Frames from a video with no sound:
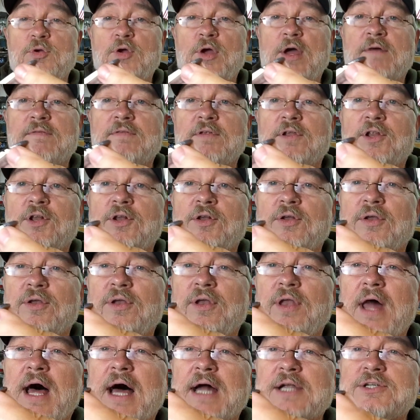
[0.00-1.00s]
You have the little
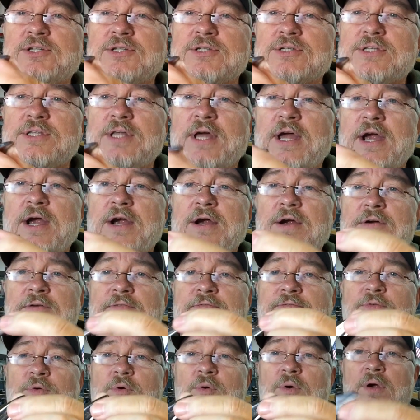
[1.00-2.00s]
notches there
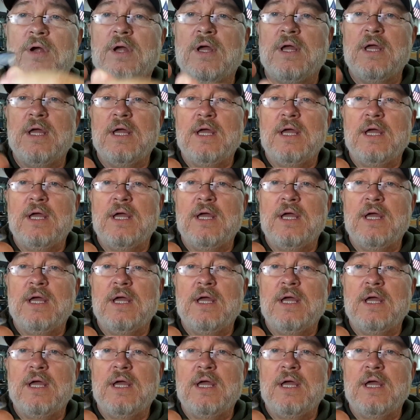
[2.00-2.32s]
for,